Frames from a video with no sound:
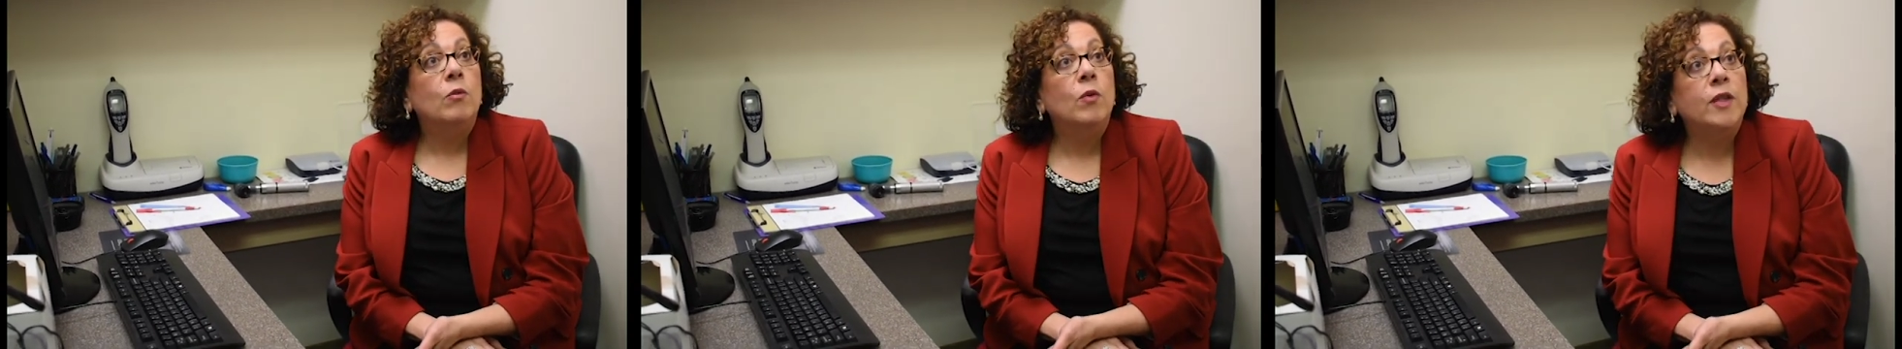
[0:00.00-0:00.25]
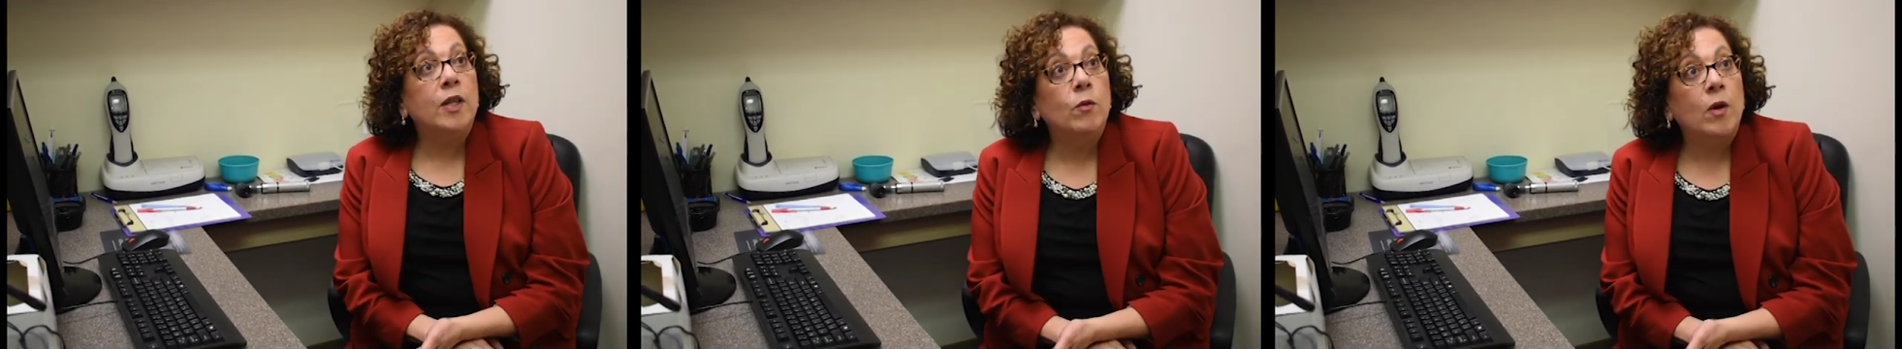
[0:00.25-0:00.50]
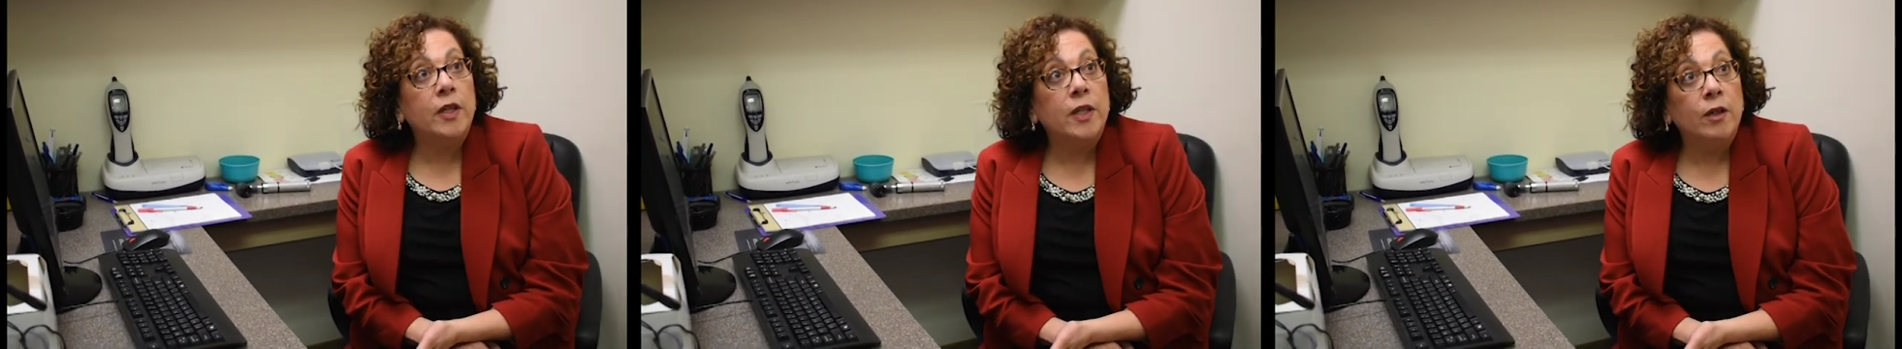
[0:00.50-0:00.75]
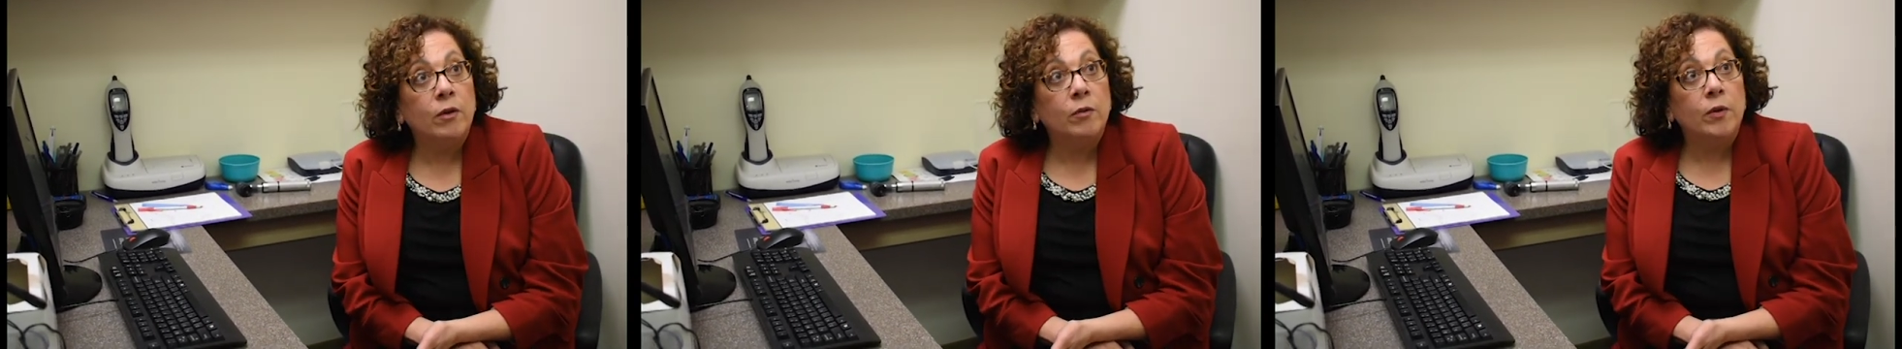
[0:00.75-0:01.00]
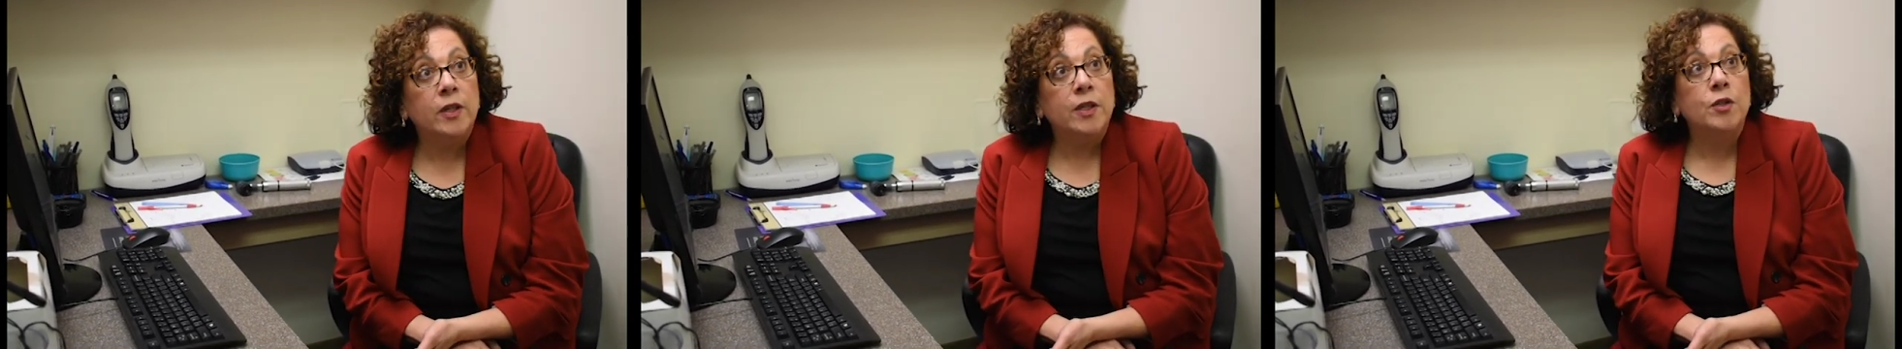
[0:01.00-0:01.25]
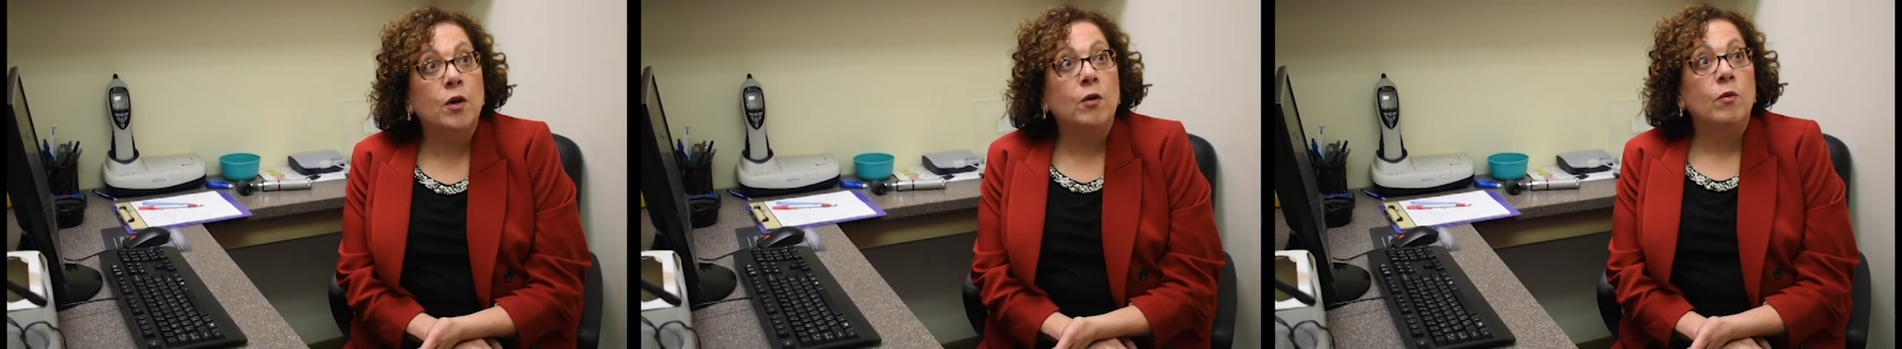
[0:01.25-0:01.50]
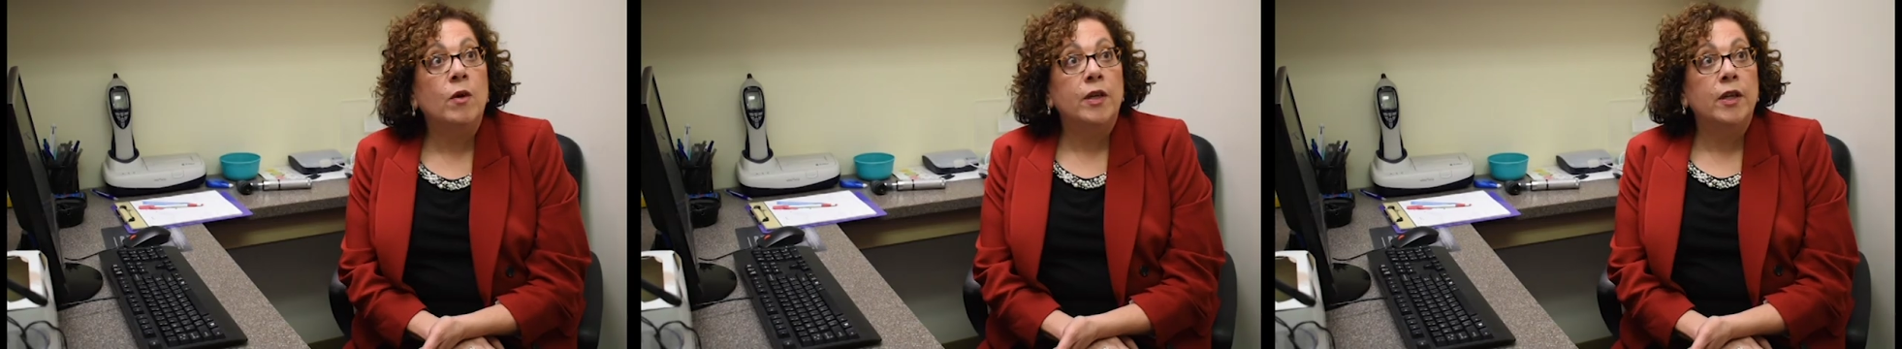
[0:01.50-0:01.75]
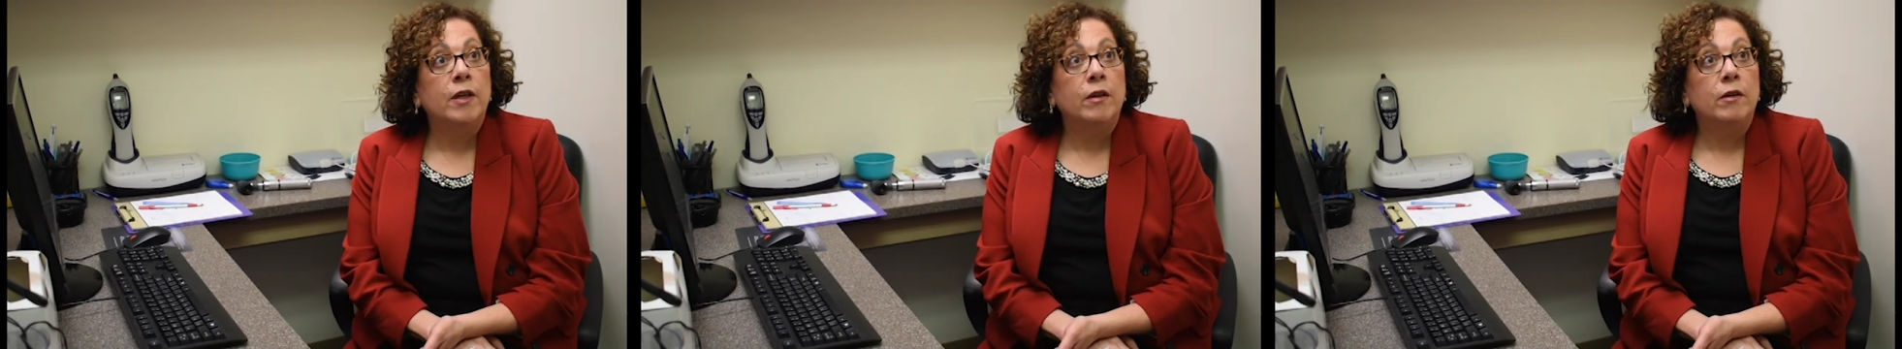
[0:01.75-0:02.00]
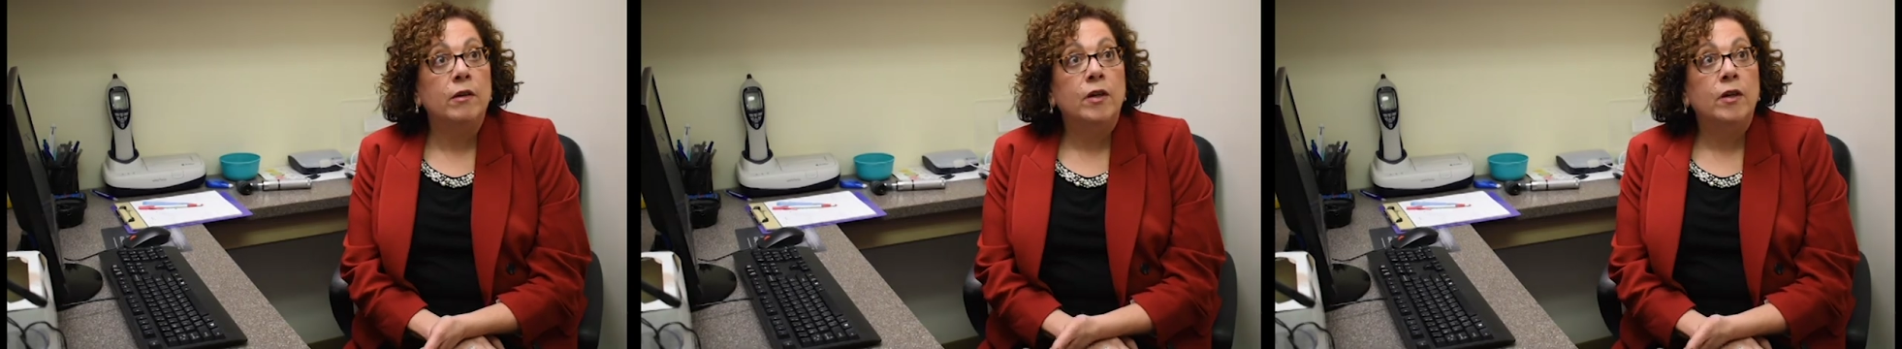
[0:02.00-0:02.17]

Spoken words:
what they want to hear and what they don't want to hear.